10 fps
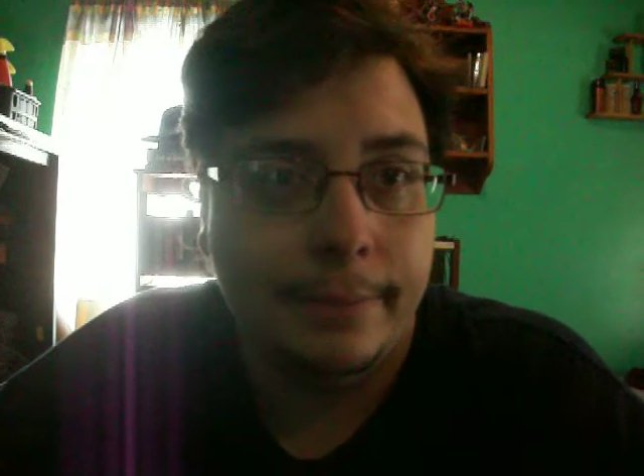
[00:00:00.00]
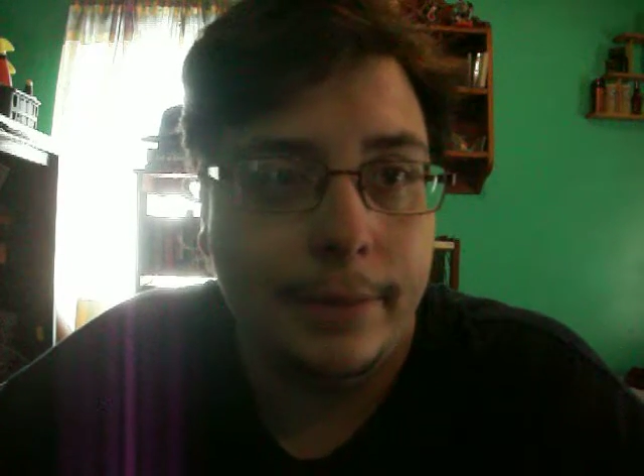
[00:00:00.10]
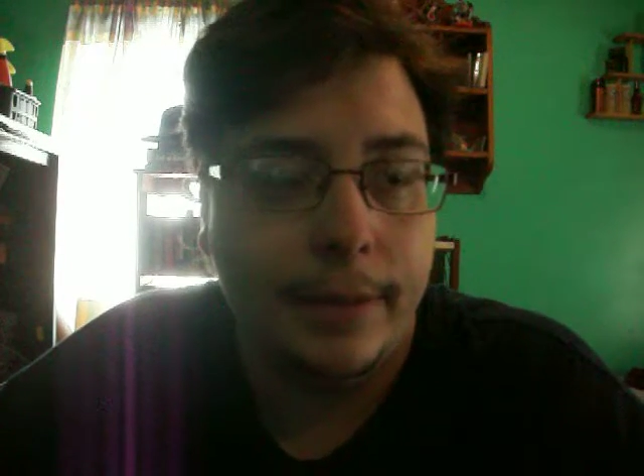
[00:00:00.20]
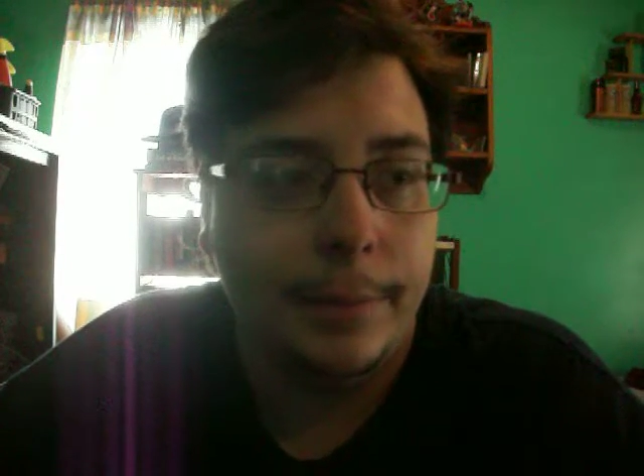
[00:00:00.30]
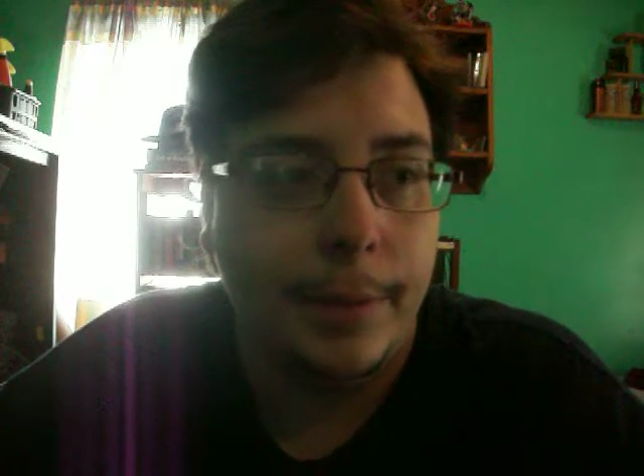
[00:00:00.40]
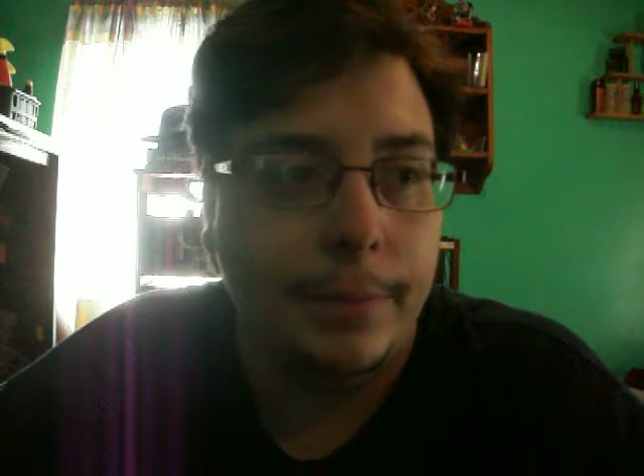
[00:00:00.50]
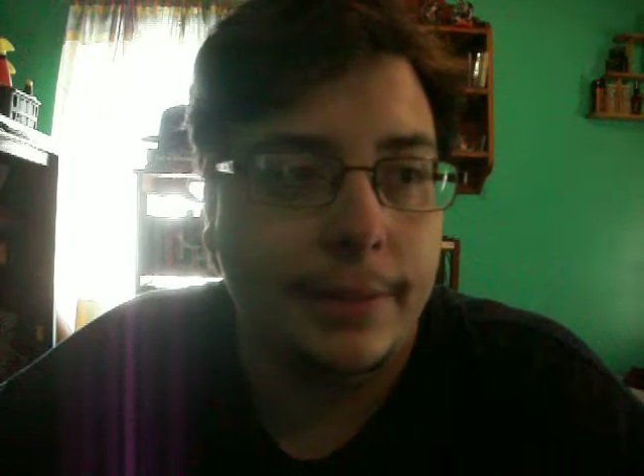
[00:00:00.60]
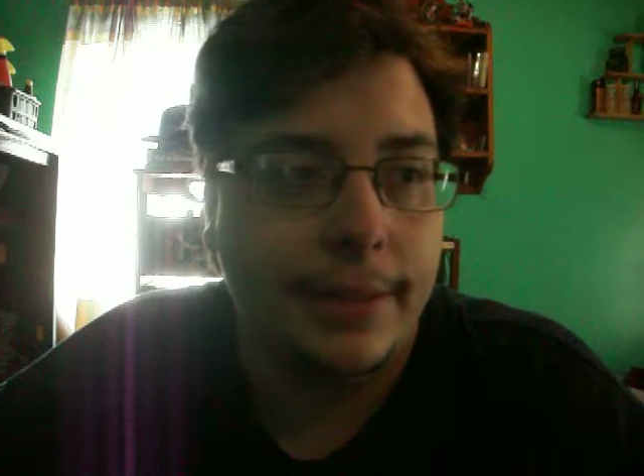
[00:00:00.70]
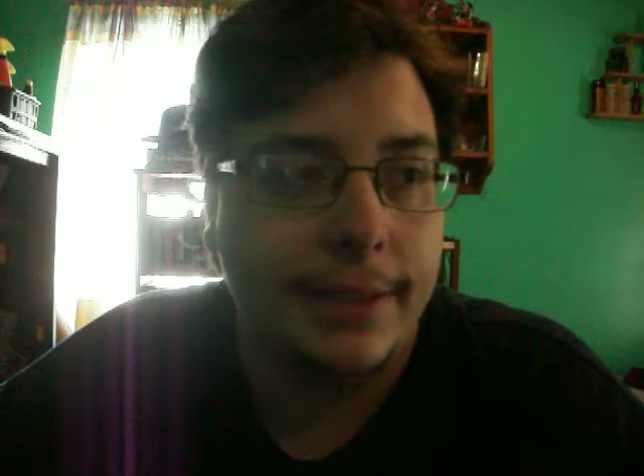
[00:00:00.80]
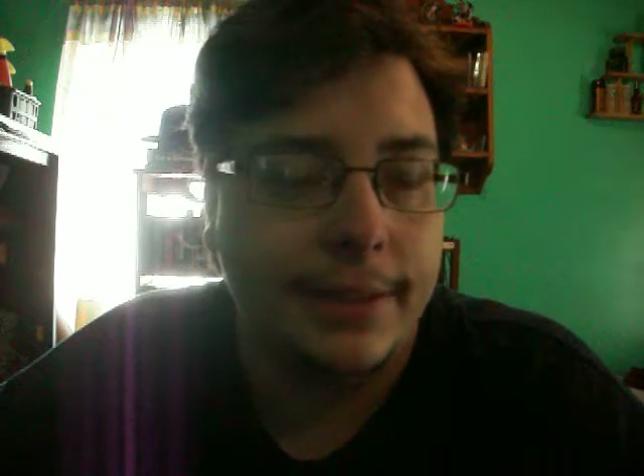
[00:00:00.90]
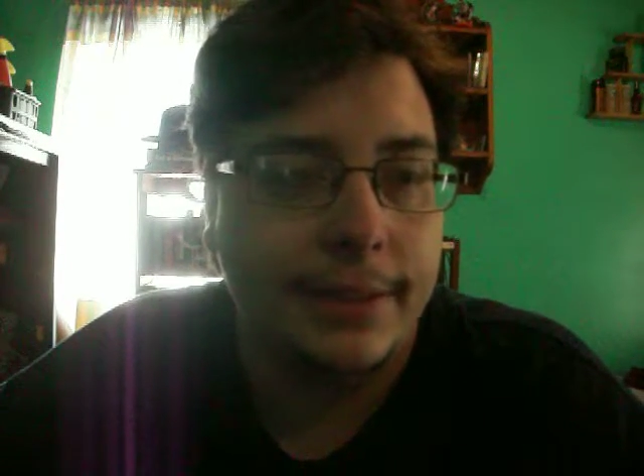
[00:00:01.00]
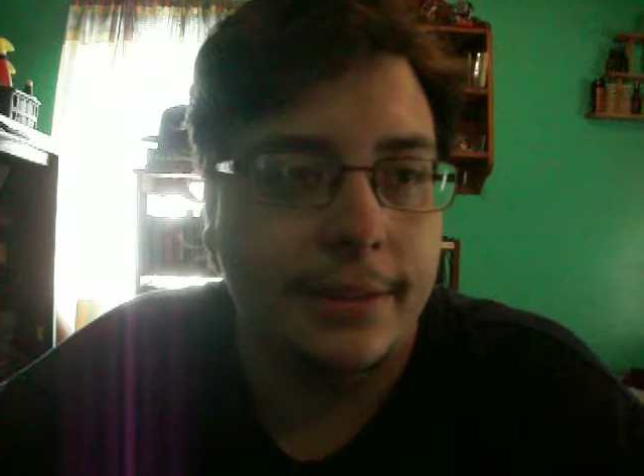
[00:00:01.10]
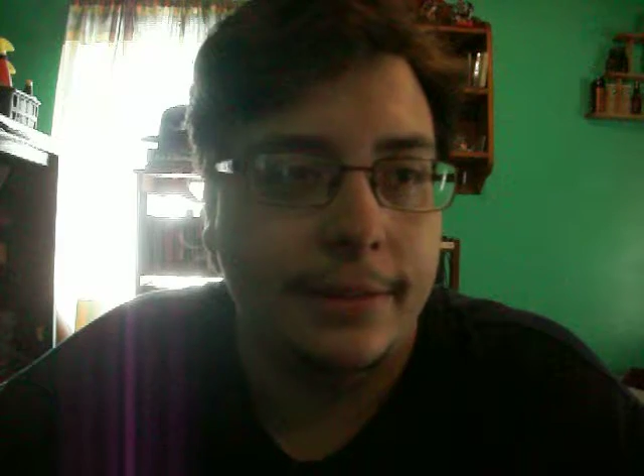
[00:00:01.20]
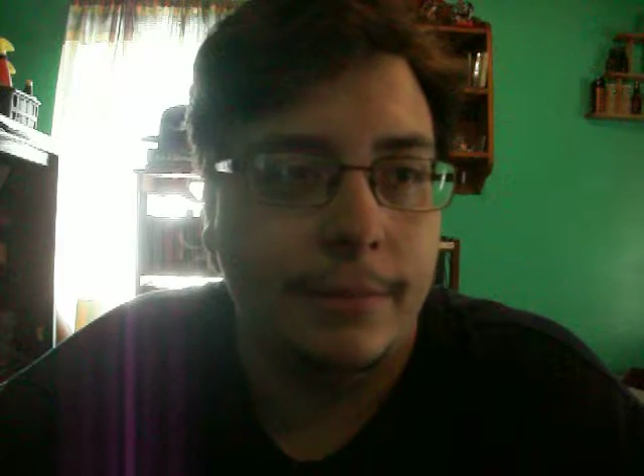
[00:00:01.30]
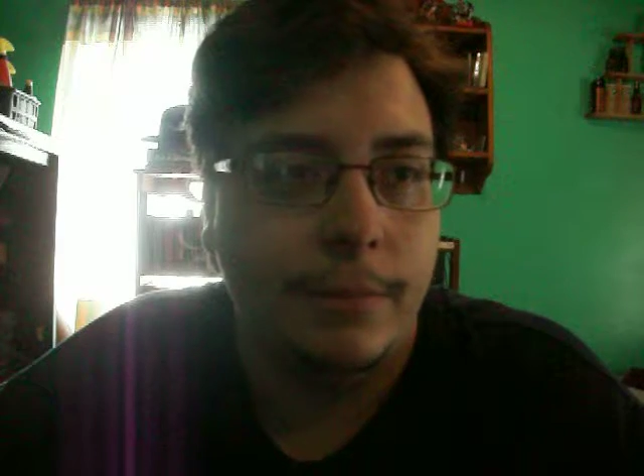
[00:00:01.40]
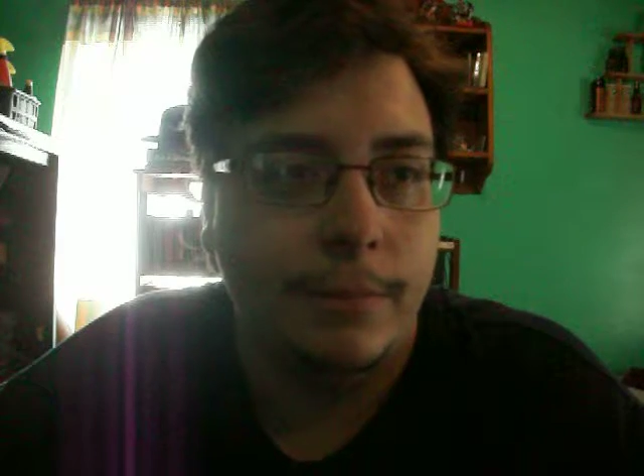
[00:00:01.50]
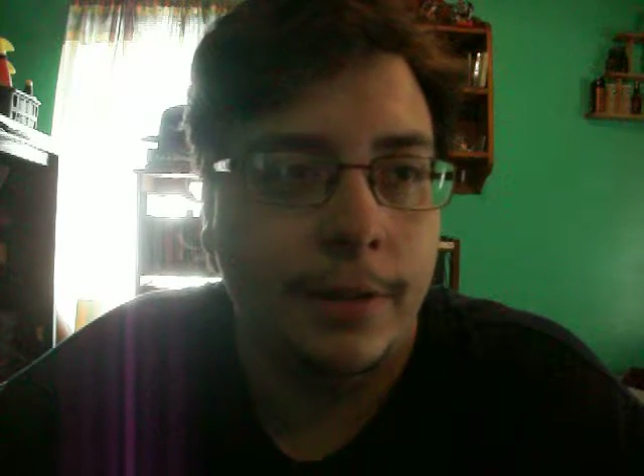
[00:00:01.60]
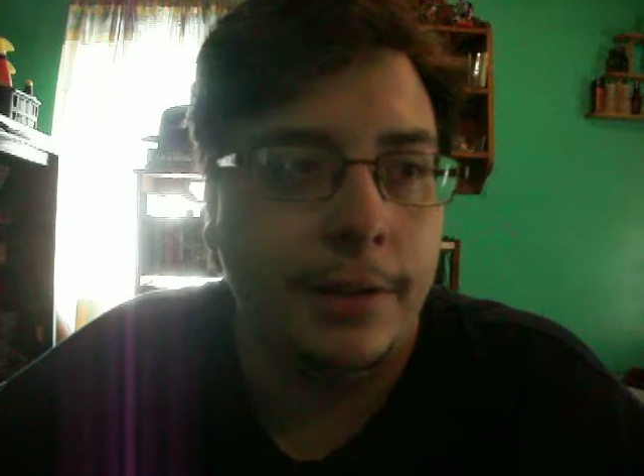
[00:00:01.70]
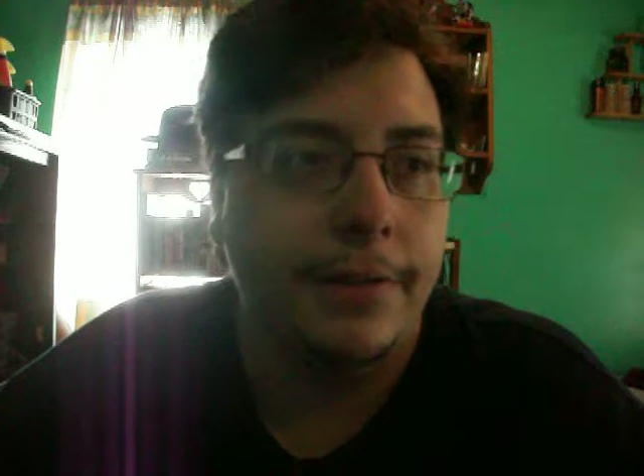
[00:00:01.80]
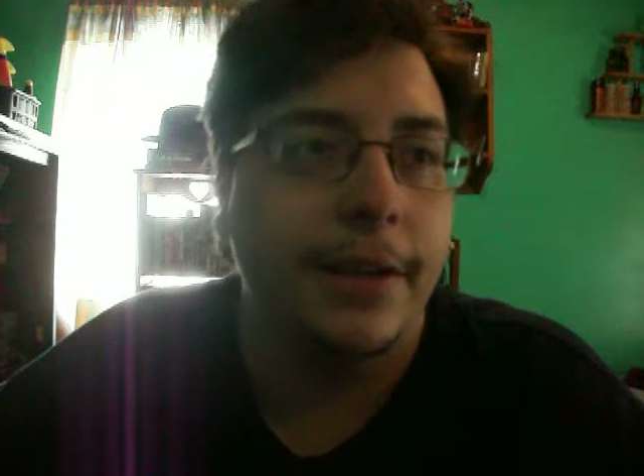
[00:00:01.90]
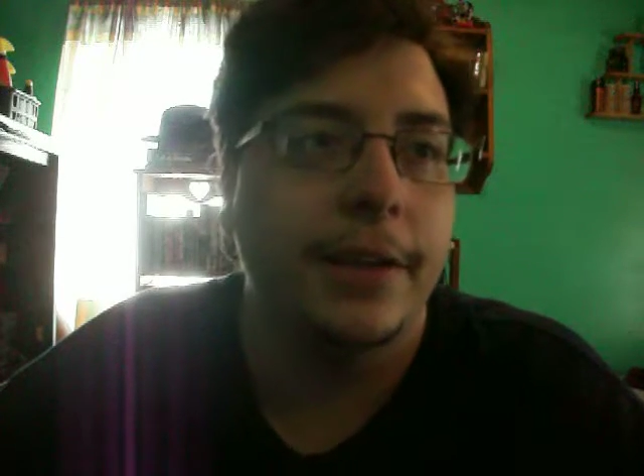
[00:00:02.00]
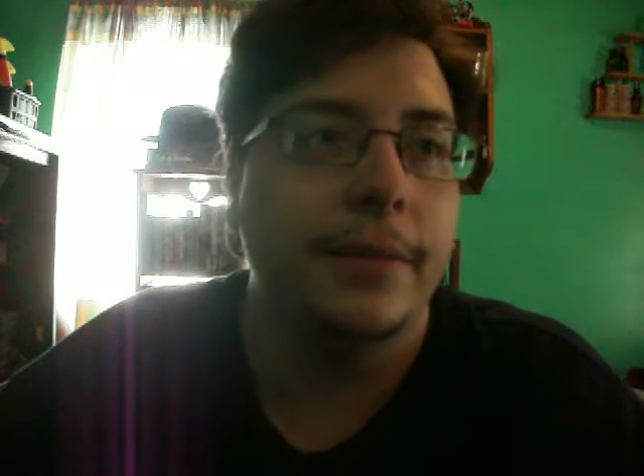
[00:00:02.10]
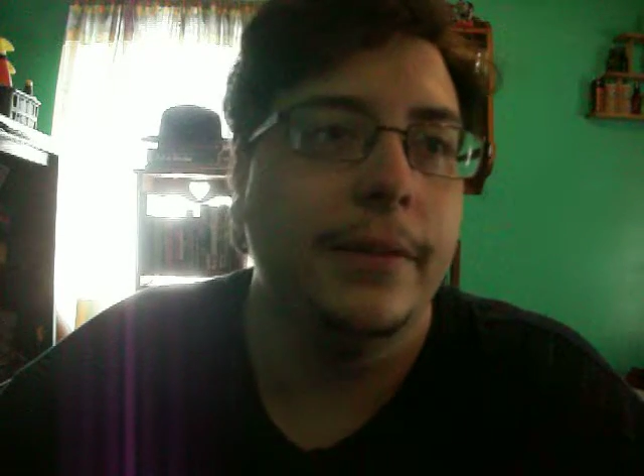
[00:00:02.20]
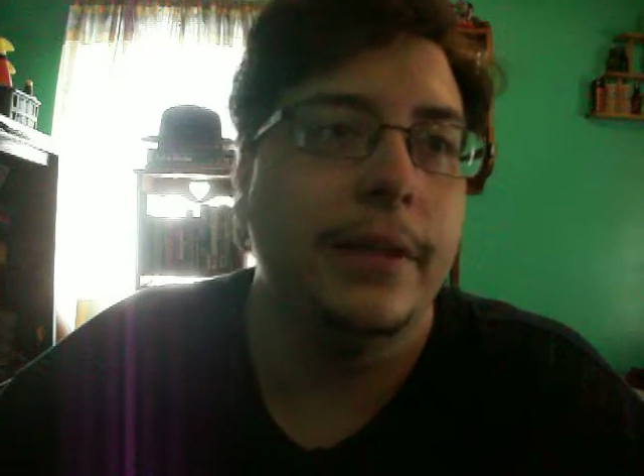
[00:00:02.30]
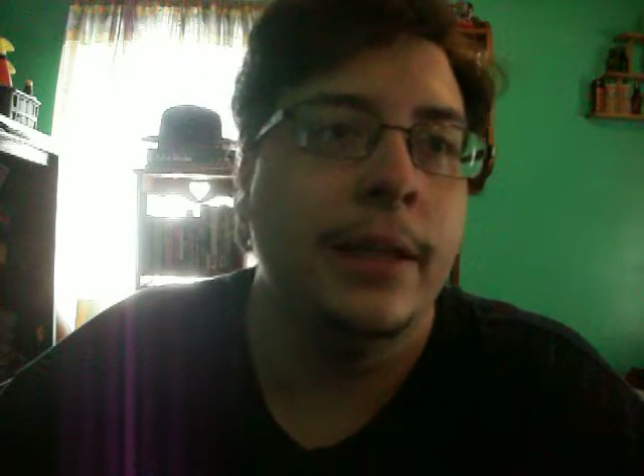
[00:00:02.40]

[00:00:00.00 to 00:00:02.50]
but a lot of people, I still wonder if they don't.